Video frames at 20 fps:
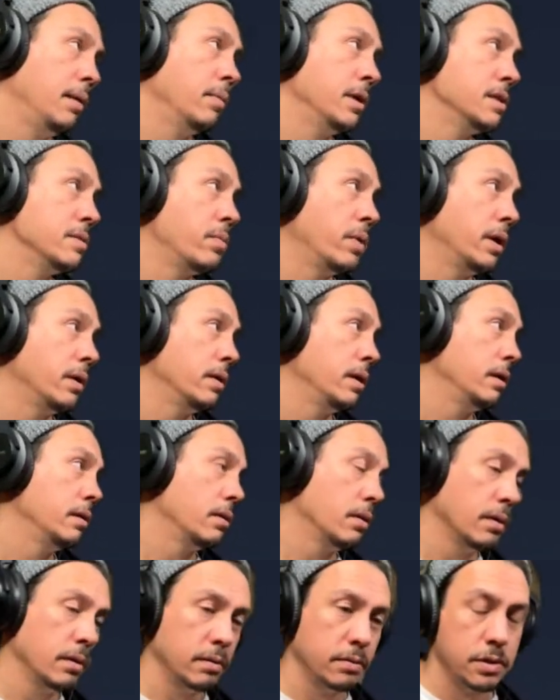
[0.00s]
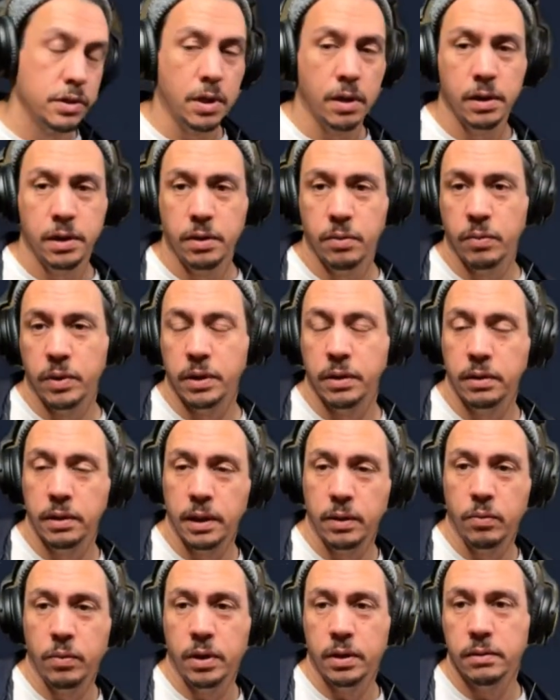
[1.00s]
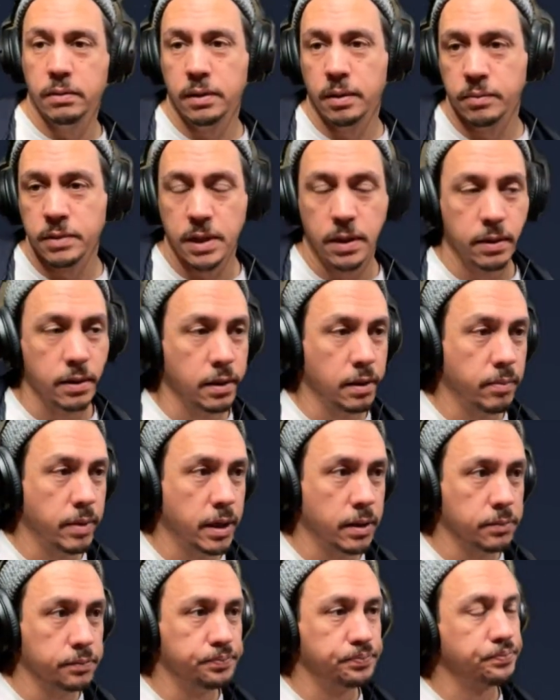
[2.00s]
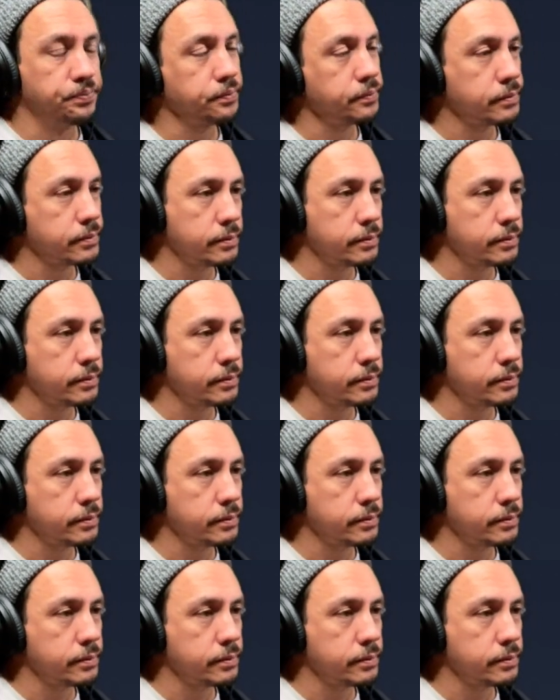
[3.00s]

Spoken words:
anybody's wondering, or Charlie, you're wondering like what I'm talking about.